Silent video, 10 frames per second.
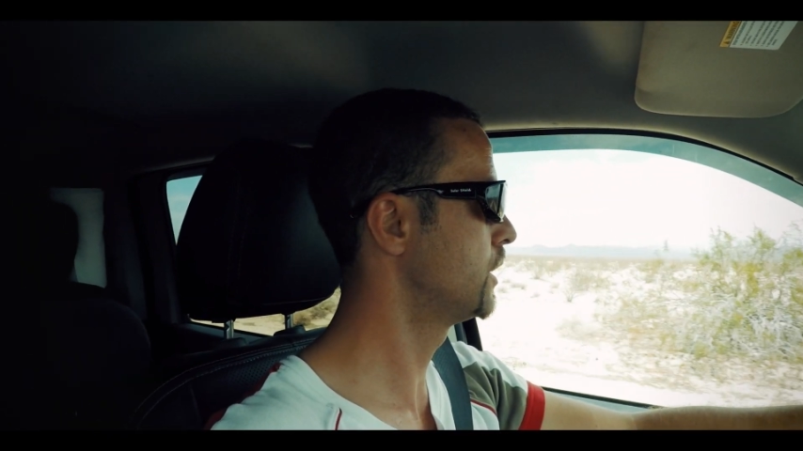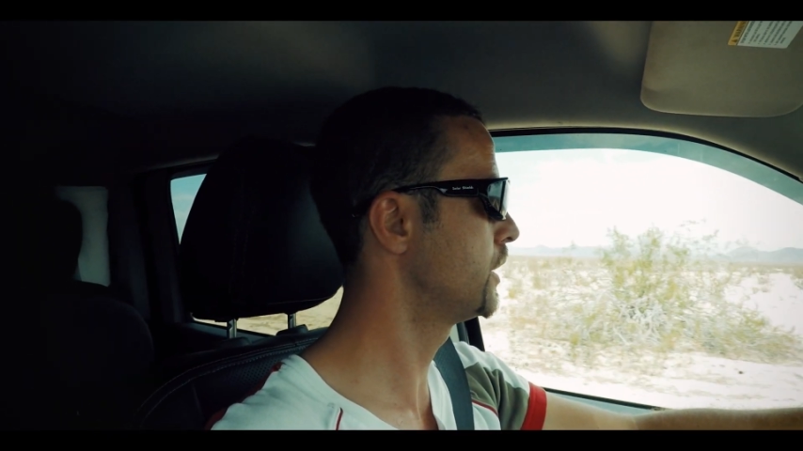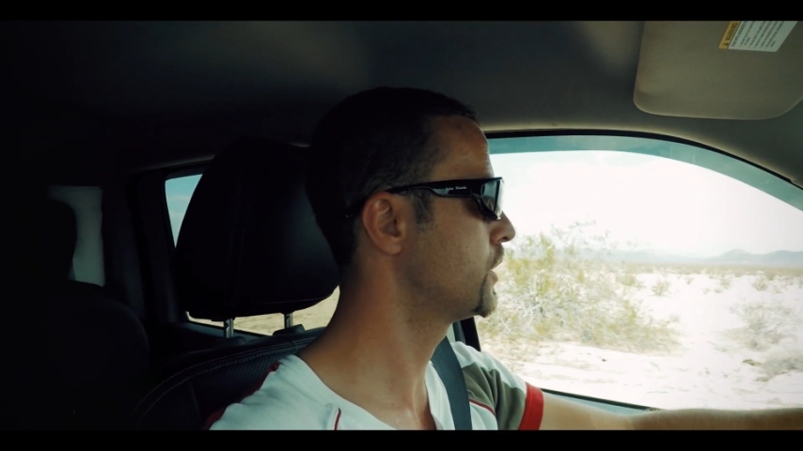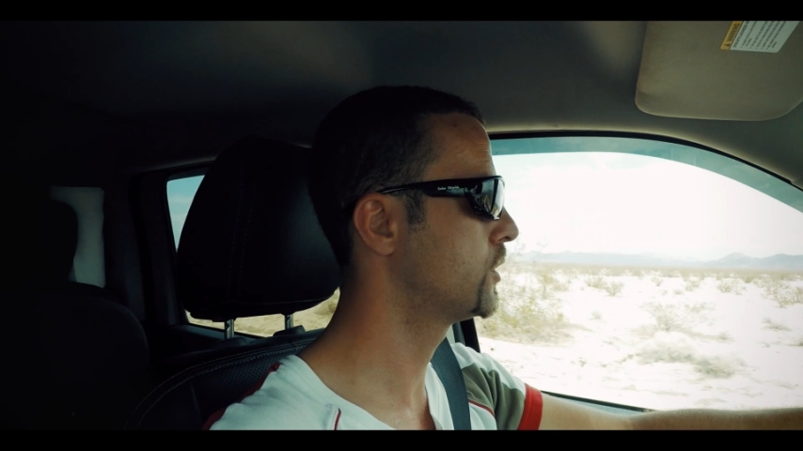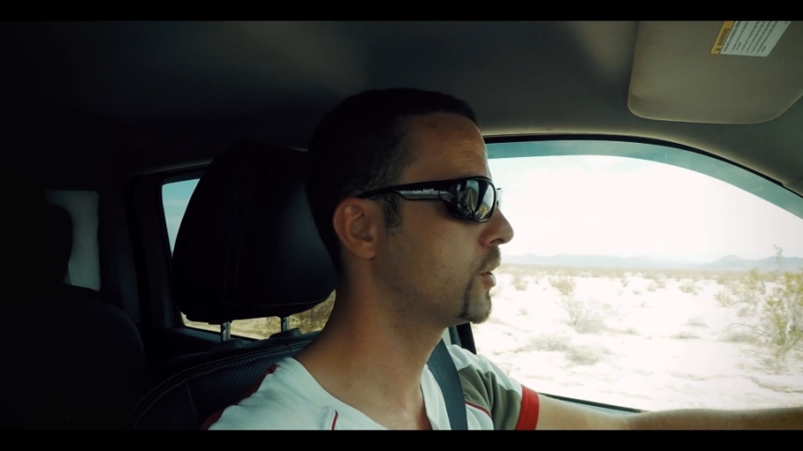
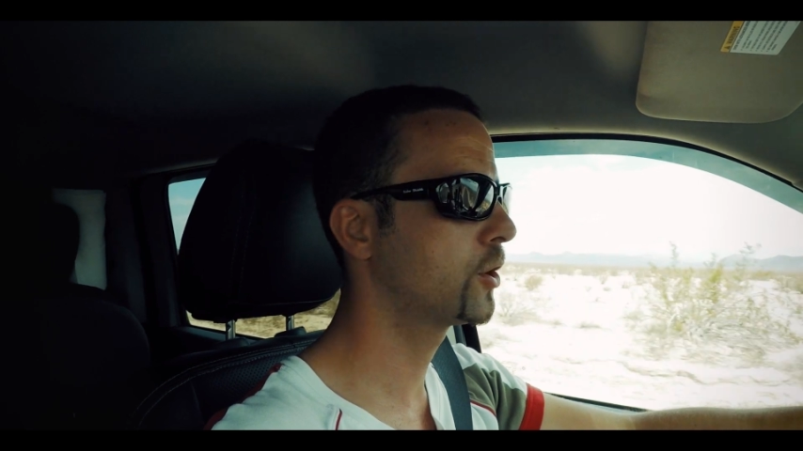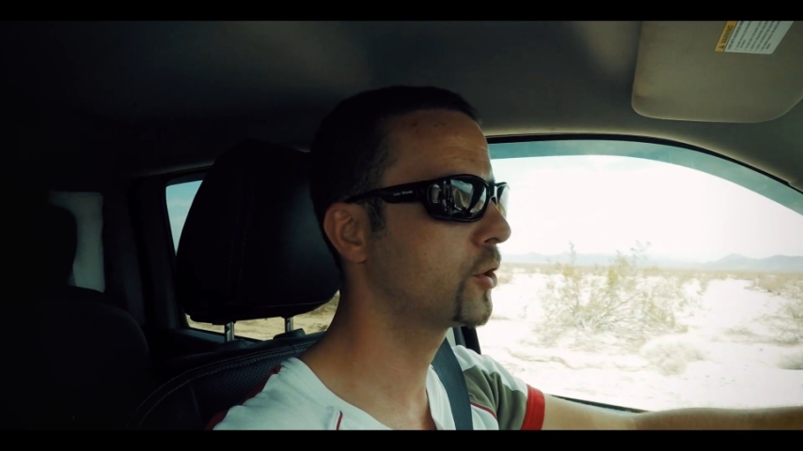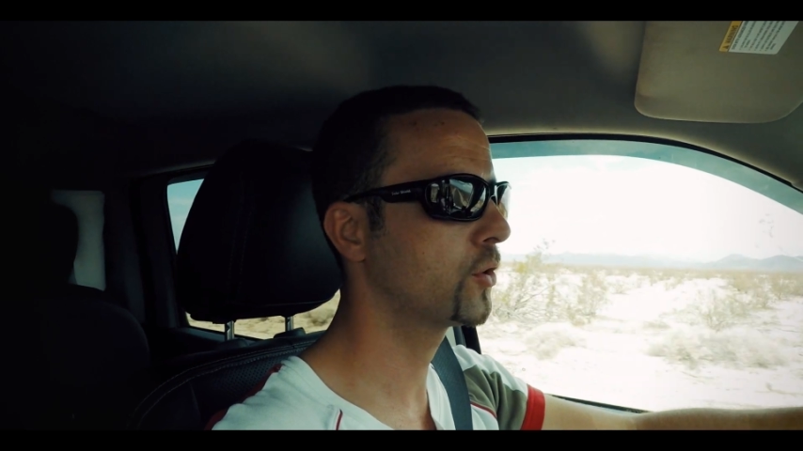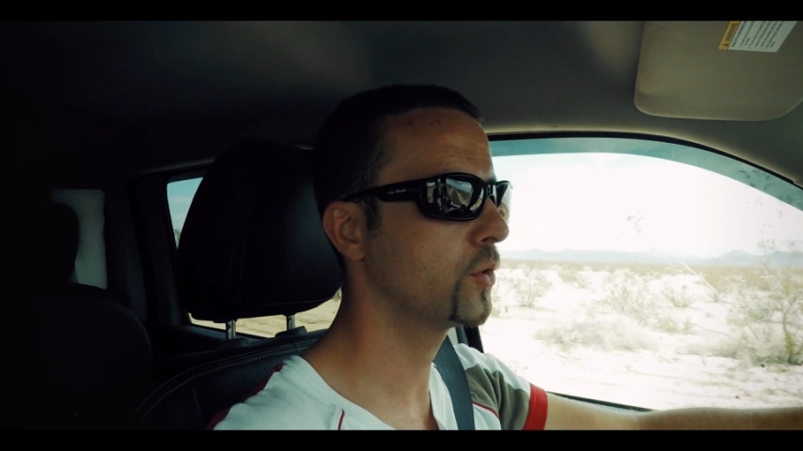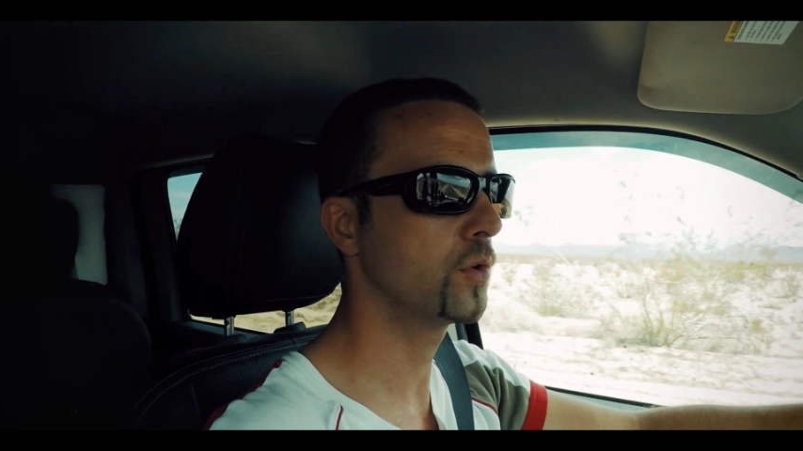I
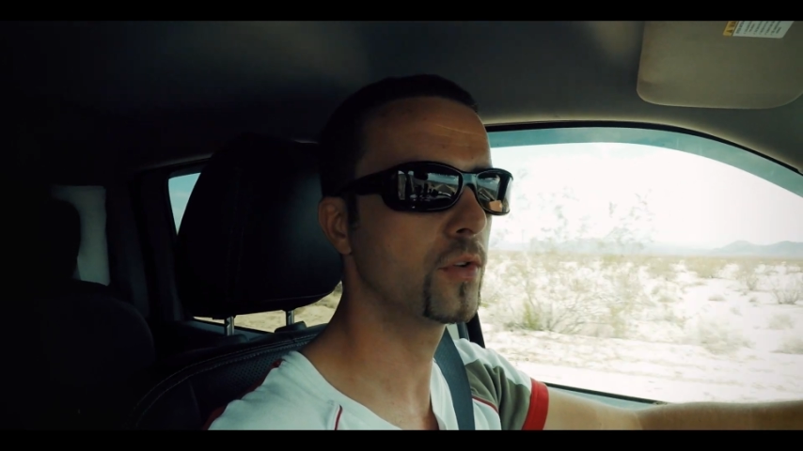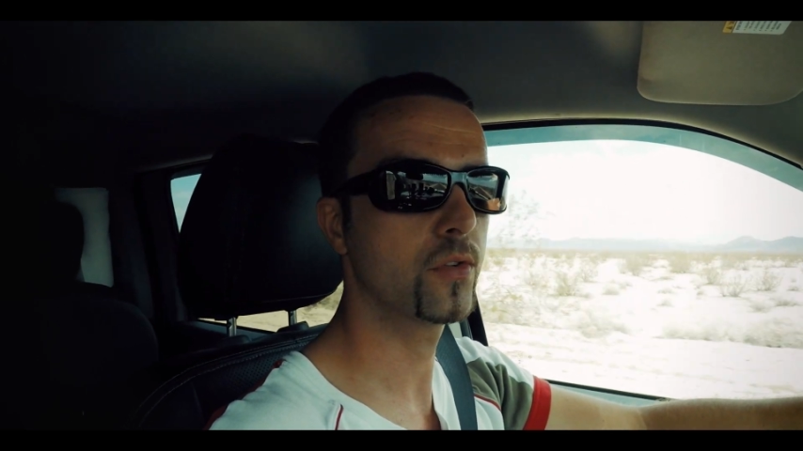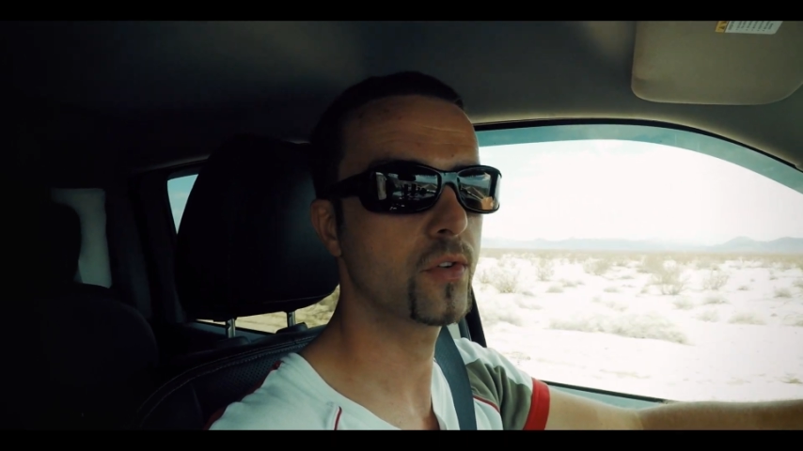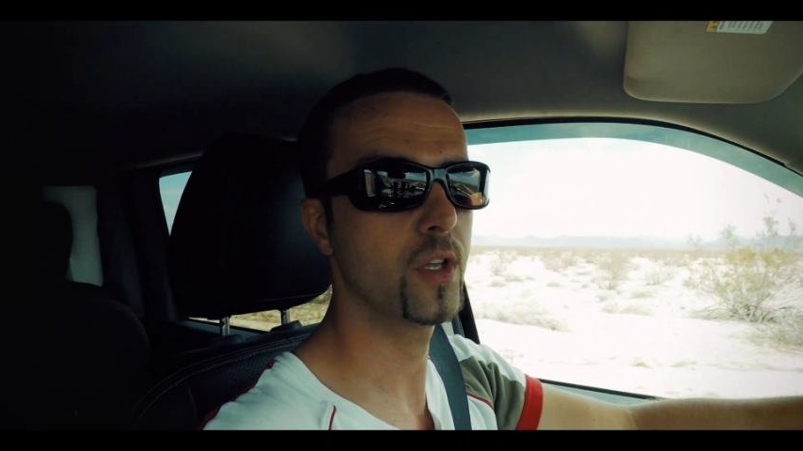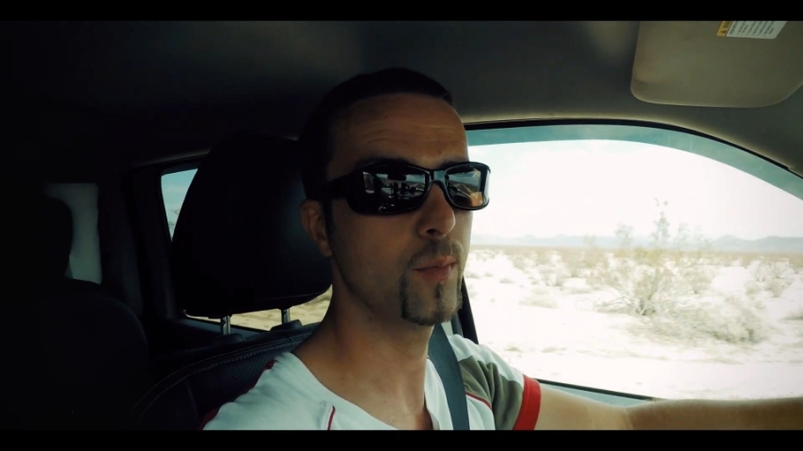could
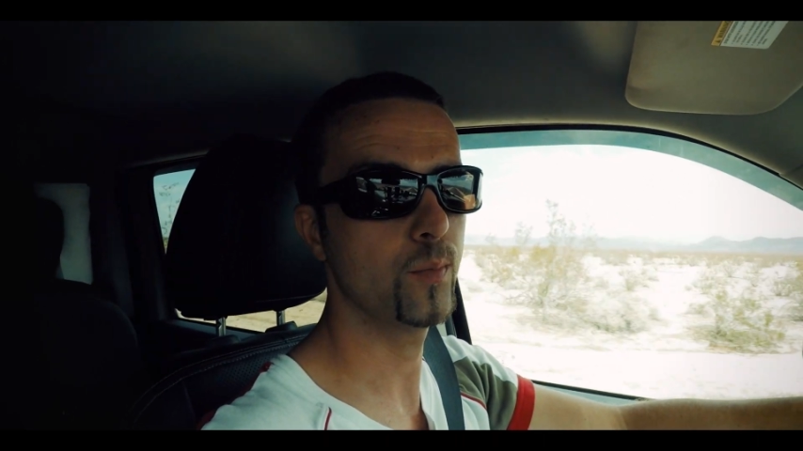skip